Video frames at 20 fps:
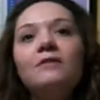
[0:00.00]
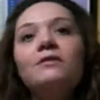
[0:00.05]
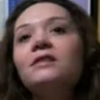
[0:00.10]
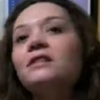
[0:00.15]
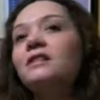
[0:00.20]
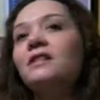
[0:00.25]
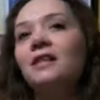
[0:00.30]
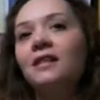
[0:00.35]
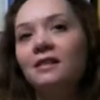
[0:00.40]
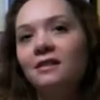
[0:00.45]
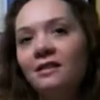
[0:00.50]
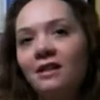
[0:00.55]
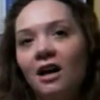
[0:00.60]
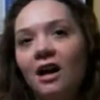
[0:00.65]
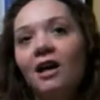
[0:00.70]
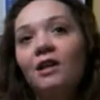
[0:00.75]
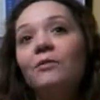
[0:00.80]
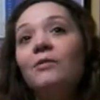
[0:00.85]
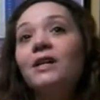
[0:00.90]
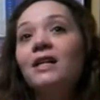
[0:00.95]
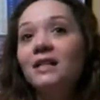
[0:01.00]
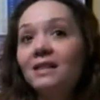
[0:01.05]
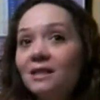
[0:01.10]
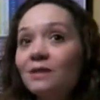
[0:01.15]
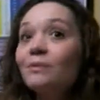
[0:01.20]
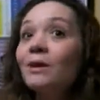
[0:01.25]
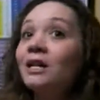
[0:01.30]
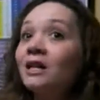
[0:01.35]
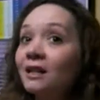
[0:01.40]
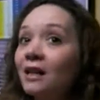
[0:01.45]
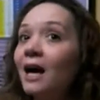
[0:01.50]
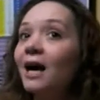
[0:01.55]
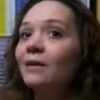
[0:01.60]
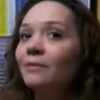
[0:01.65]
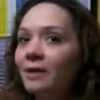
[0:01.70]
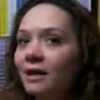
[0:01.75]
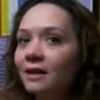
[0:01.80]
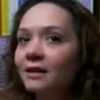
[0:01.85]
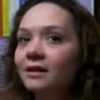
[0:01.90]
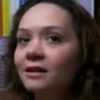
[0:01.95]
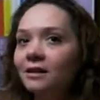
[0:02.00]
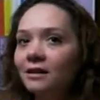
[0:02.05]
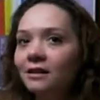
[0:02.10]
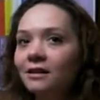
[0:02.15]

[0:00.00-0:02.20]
I wouldn't say it's gone, but it's right. been a lot better.